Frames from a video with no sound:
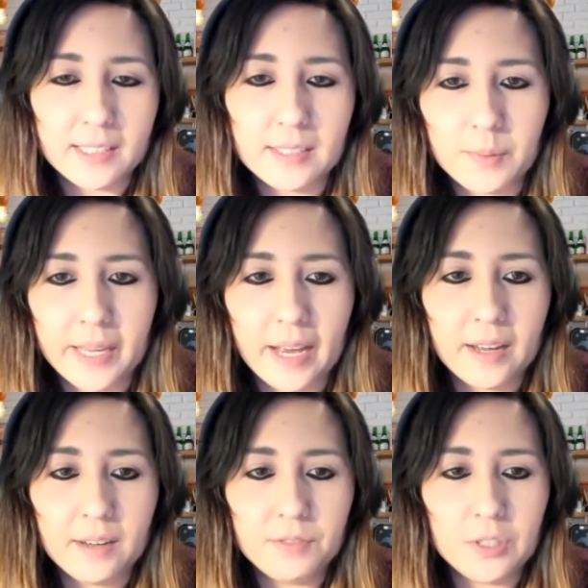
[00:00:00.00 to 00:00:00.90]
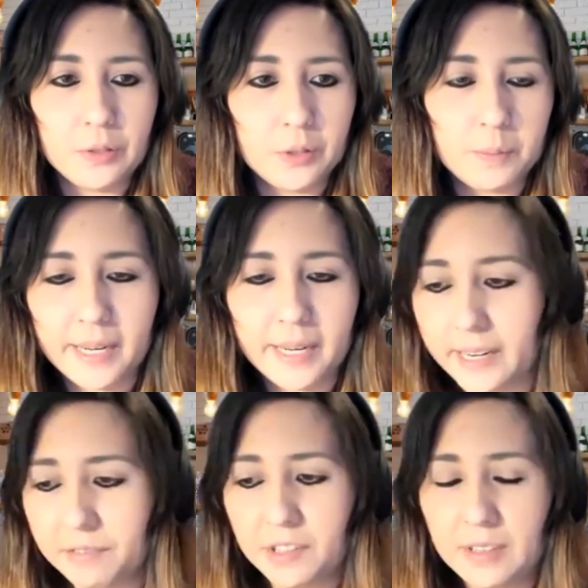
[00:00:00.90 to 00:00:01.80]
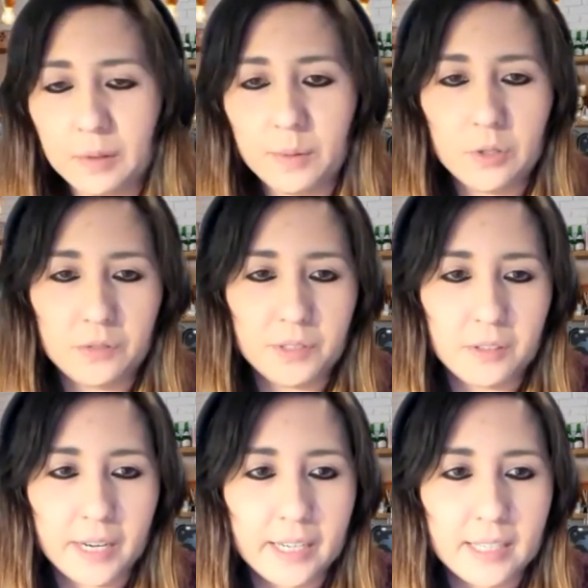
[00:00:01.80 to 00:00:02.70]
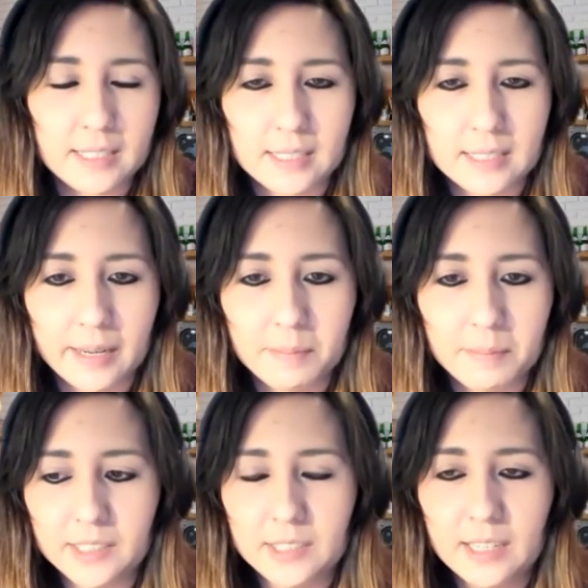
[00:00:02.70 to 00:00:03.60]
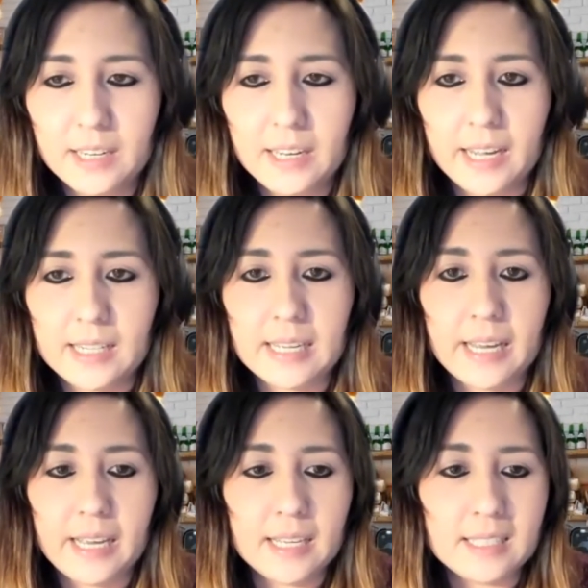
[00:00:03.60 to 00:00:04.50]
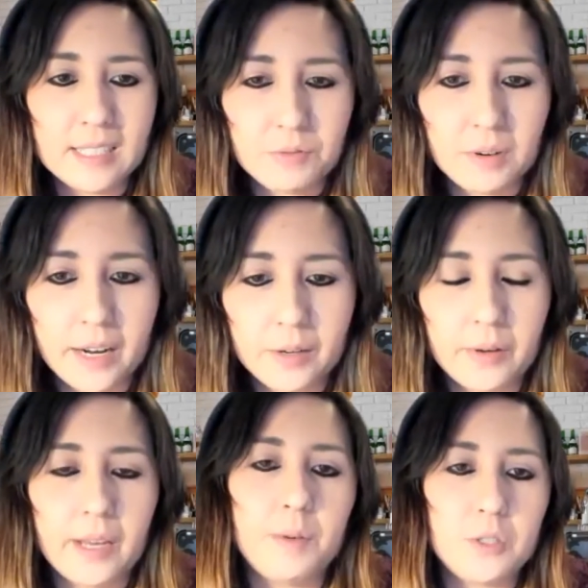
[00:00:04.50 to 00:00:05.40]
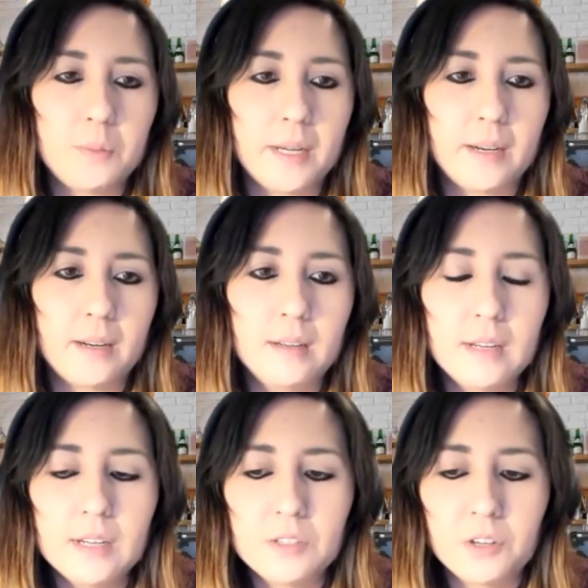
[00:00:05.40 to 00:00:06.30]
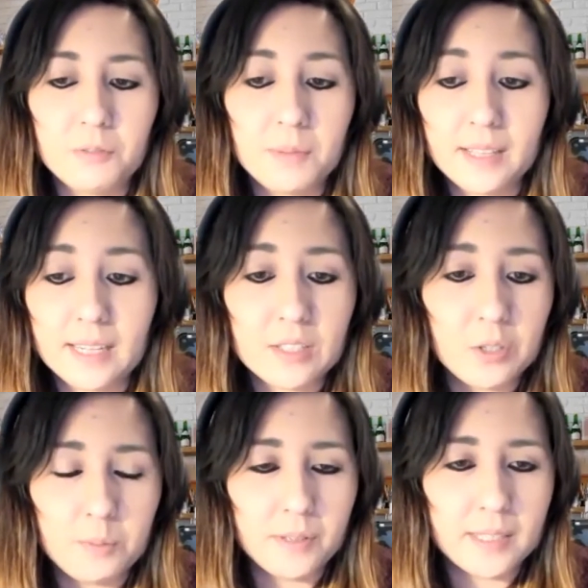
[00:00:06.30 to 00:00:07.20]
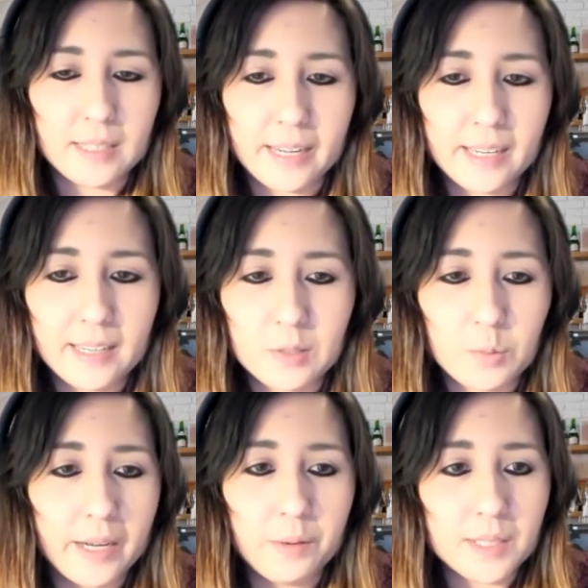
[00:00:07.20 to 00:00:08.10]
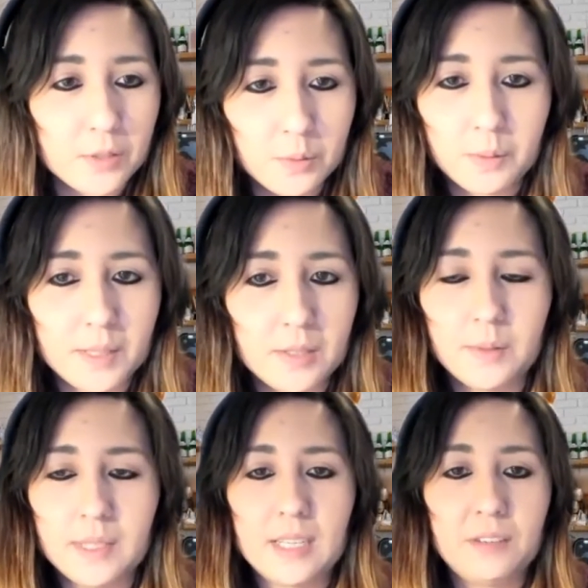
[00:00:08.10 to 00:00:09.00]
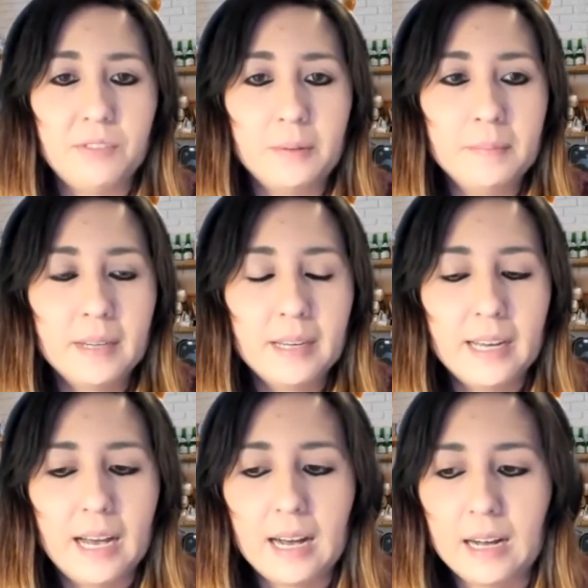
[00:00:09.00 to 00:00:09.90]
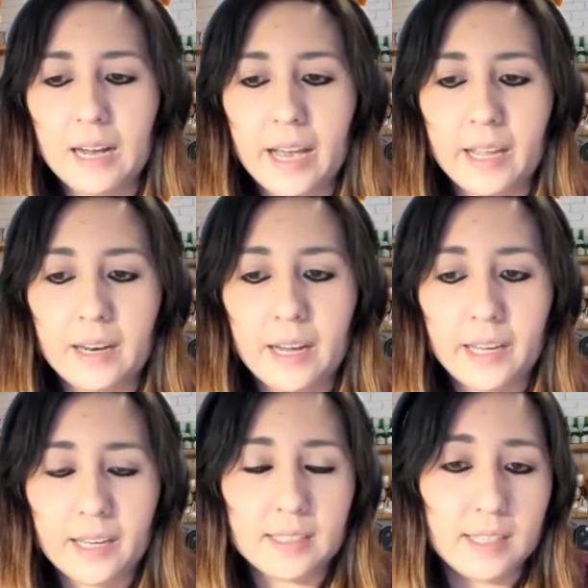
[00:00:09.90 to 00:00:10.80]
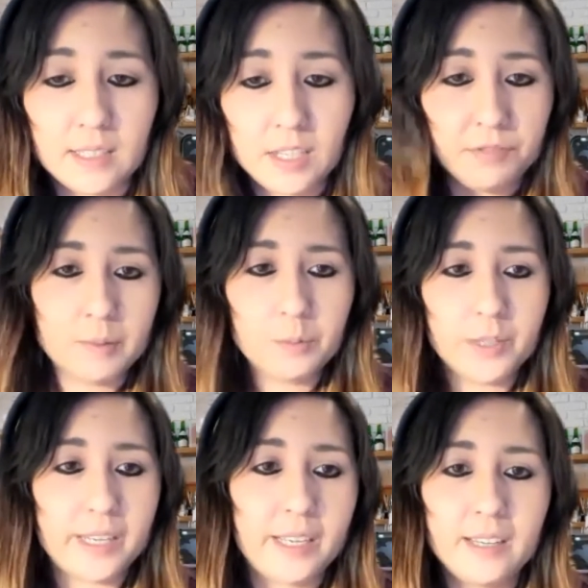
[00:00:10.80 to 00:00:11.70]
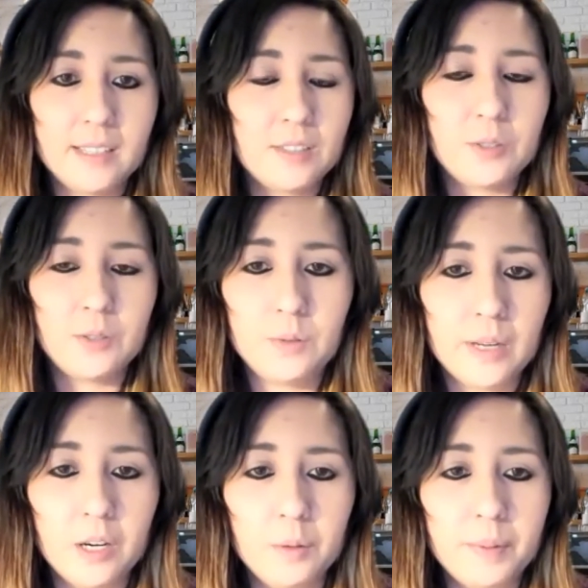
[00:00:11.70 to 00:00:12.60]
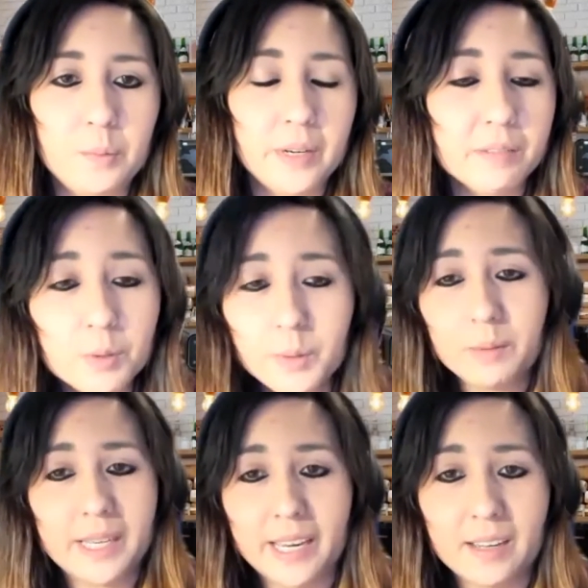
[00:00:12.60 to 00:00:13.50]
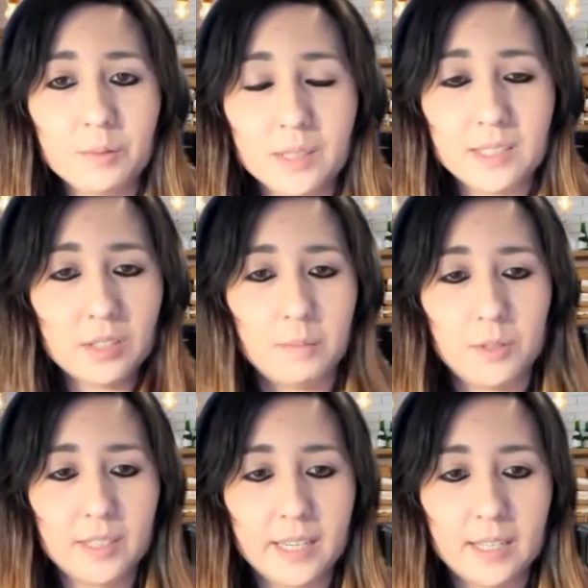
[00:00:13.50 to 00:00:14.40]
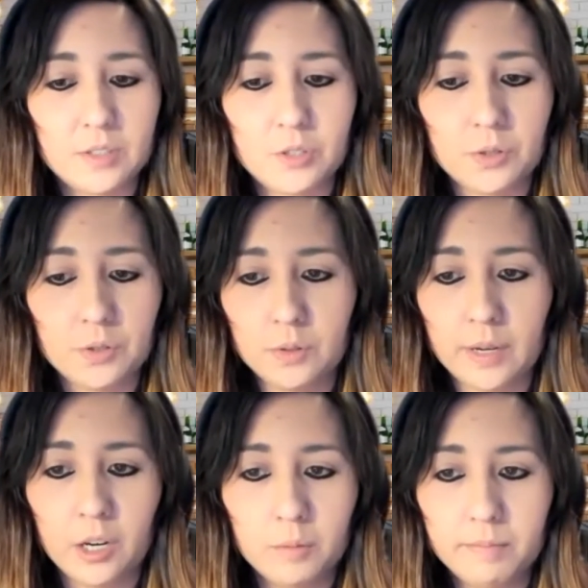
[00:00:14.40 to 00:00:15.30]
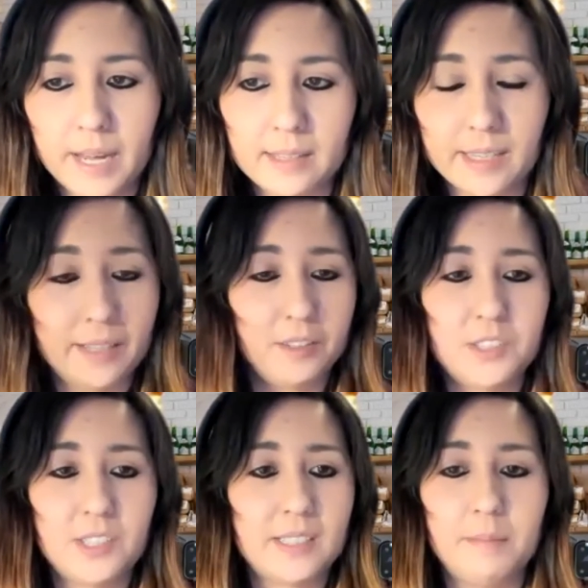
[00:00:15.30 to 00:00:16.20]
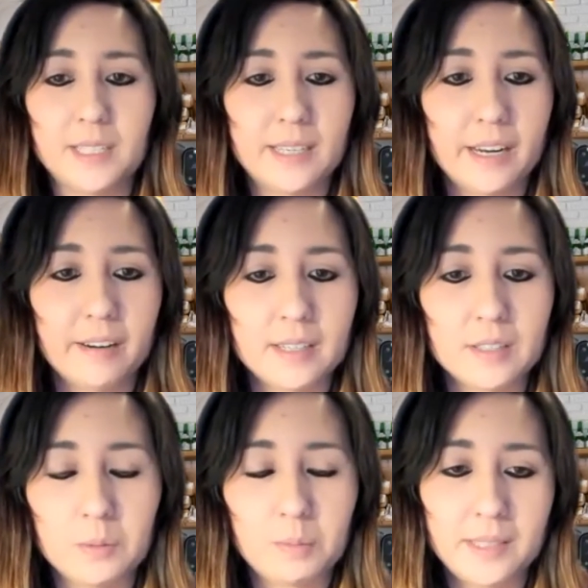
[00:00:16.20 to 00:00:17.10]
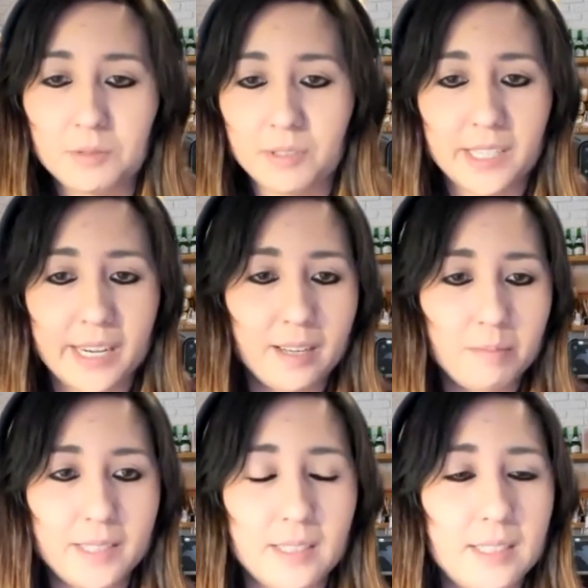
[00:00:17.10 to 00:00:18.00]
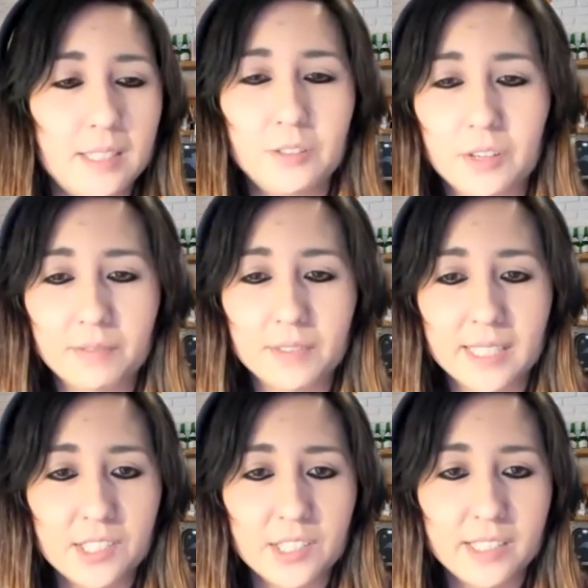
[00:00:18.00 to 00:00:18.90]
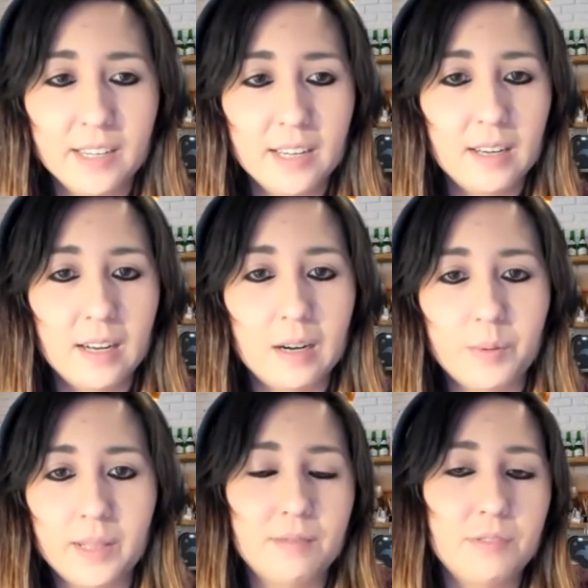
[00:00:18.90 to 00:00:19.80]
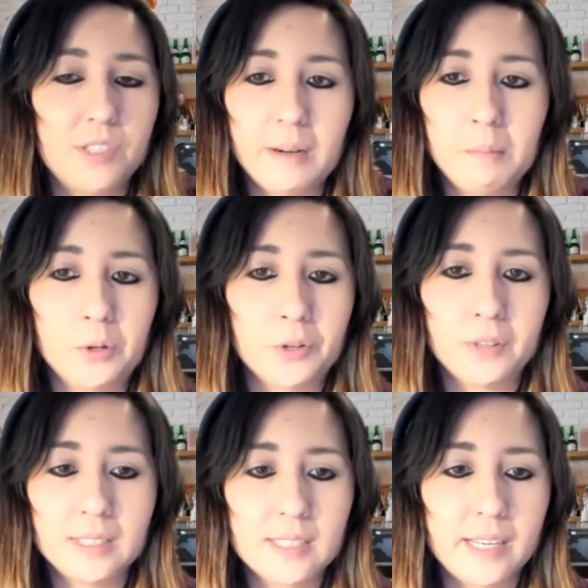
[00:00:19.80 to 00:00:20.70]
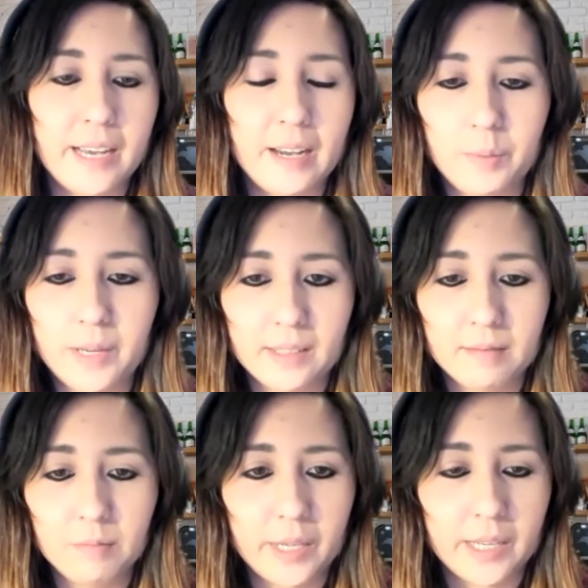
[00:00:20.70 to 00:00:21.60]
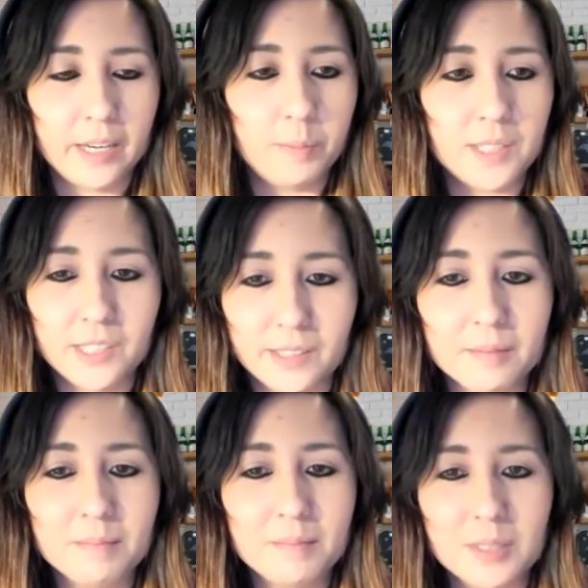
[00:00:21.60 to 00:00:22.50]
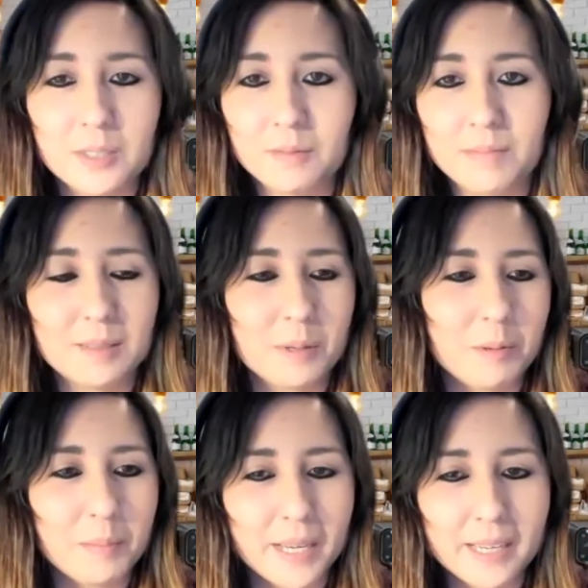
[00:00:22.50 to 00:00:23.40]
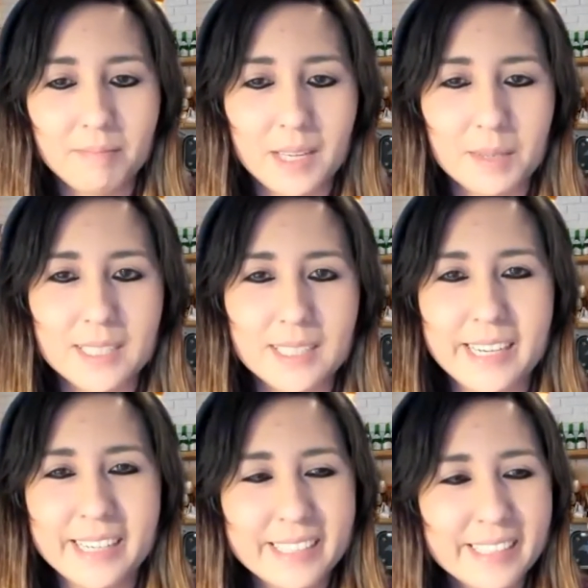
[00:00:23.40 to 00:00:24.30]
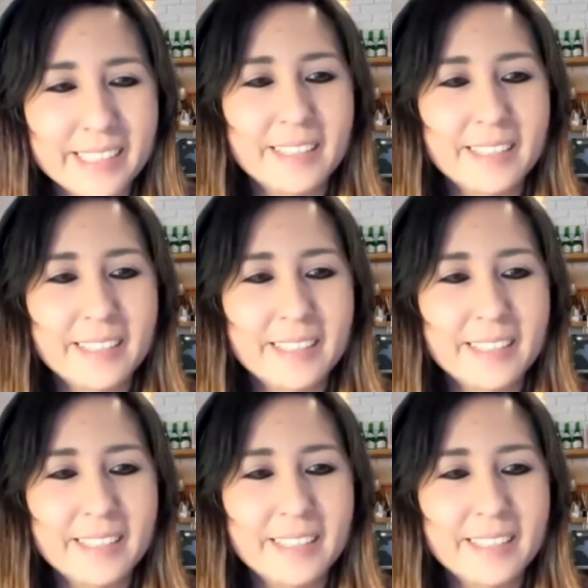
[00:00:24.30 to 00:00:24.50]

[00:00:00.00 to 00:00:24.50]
chances we have to look back at everything we took for granted as established and say, is this right or can we do better? So for me, that's super exciting. It's why we do what we do in TFOM. And I guess as TFOM, we're here to help in whatever way we can with this community to help that technology seem less scary. So please reach out, please continue the conversation. We'd love to chat more and see how we can help each other. So that's probably my key message.